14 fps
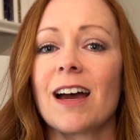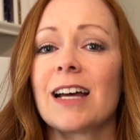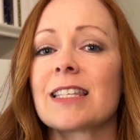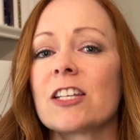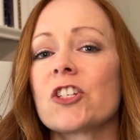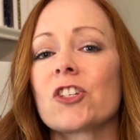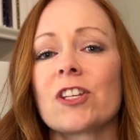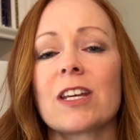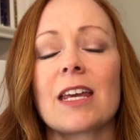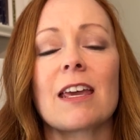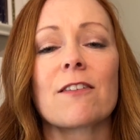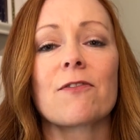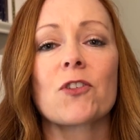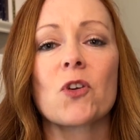Essentially,
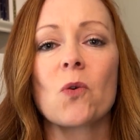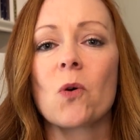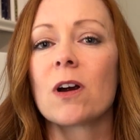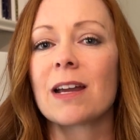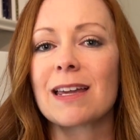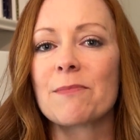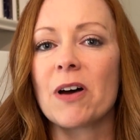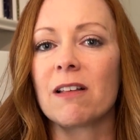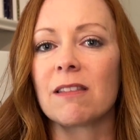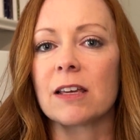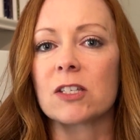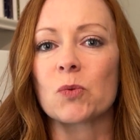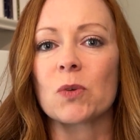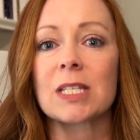if your email
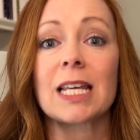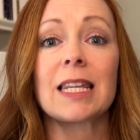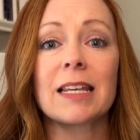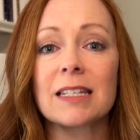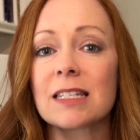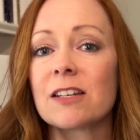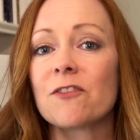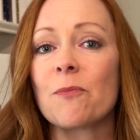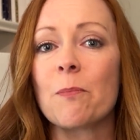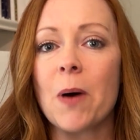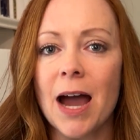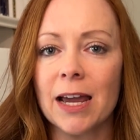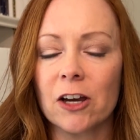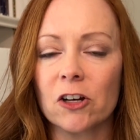list was a list of
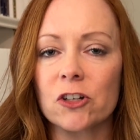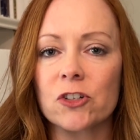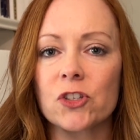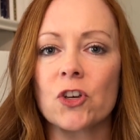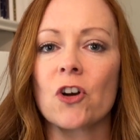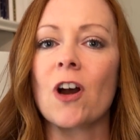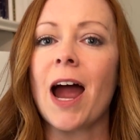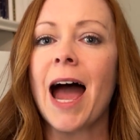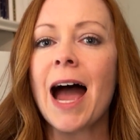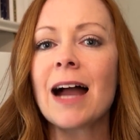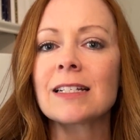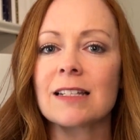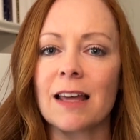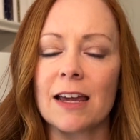buyers, your
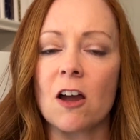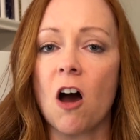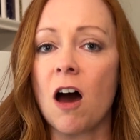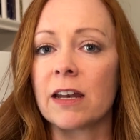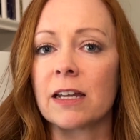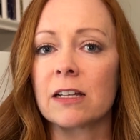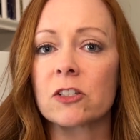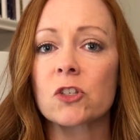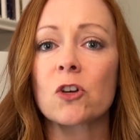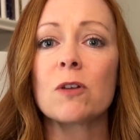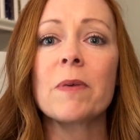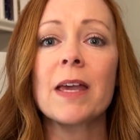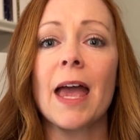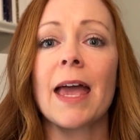act-alike audience
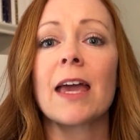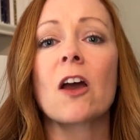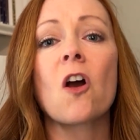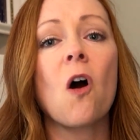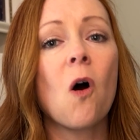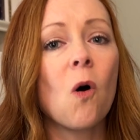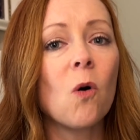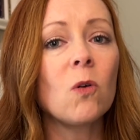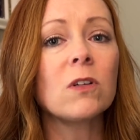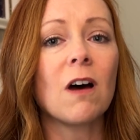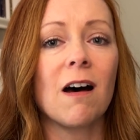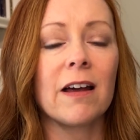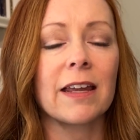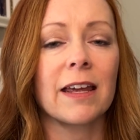could be a cold
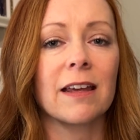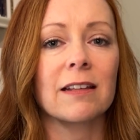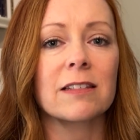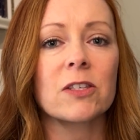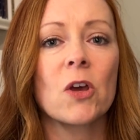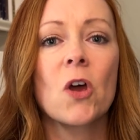audience